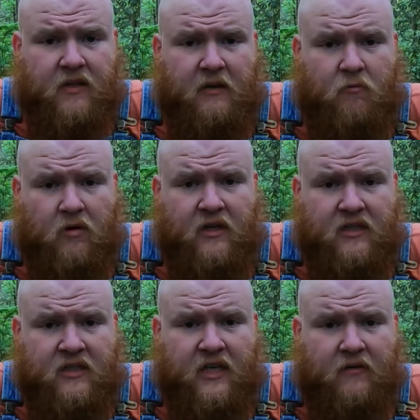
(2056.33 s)
they wanted
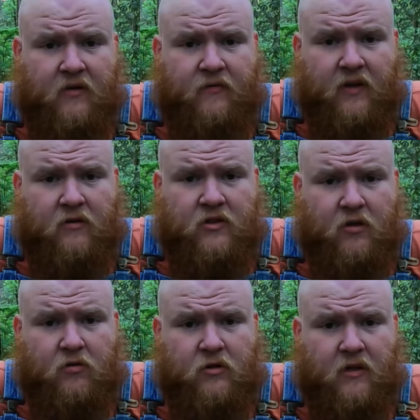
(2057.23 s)
to save their fellow
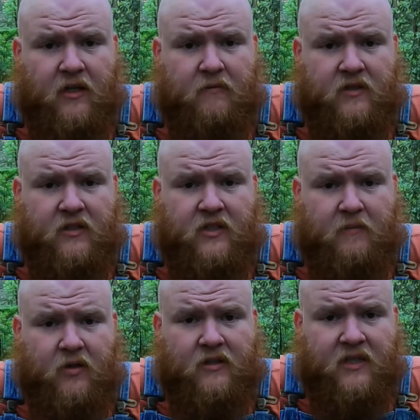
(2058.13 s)
soldier, and it was as
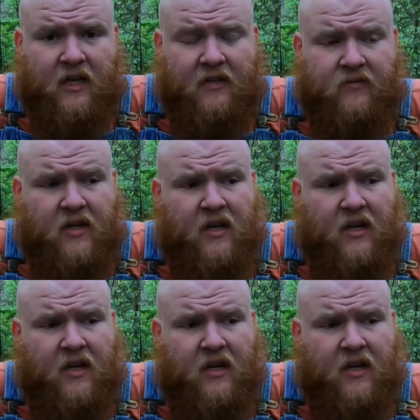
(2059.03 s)
simple as that.